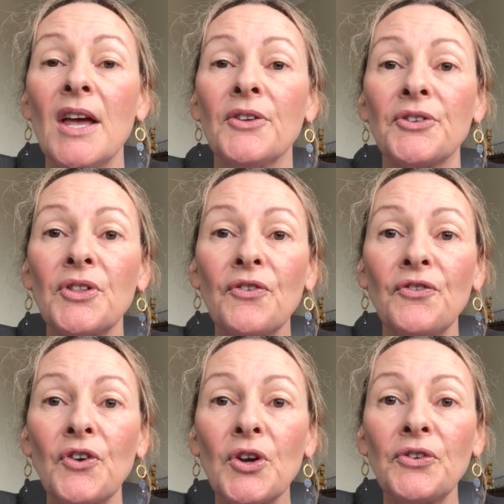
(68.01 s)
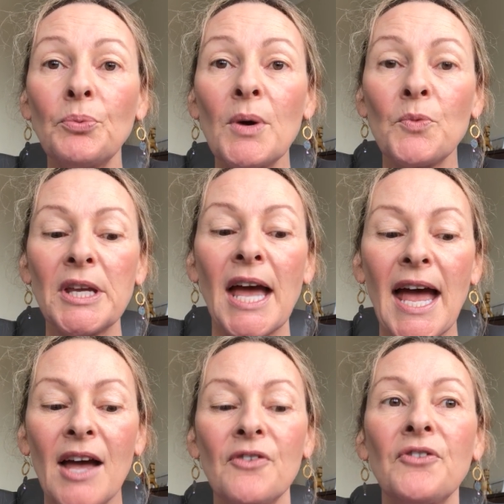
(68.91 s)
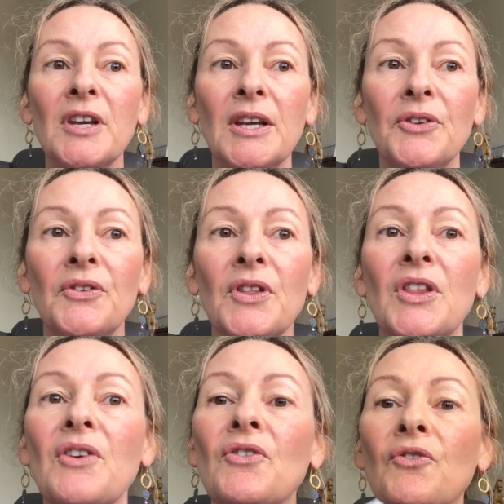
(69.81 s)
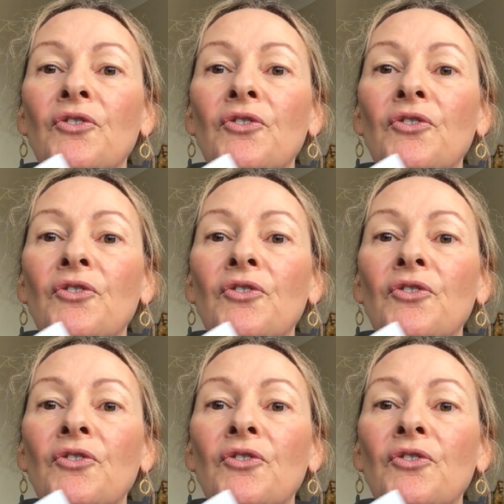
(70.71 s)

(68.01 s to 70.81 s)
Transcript: So the first one we have is the